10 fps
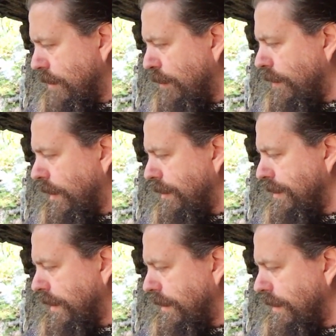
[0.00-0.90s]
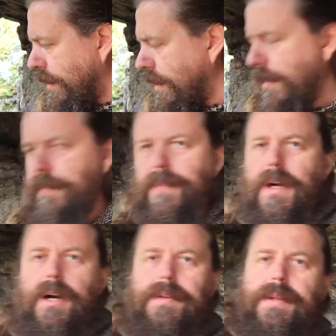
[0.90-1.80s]
My fire died. Um,
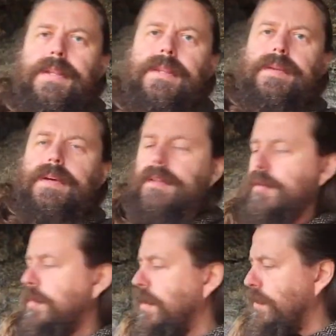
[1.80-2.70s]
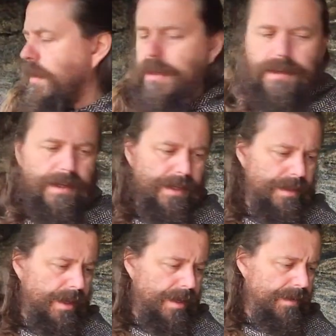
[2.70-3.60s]
I didn't tend to my fire, and
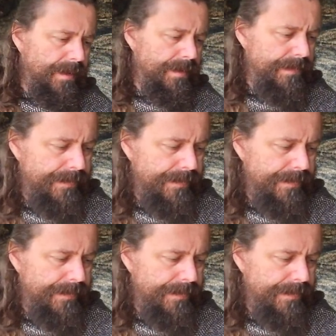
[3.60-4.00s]
now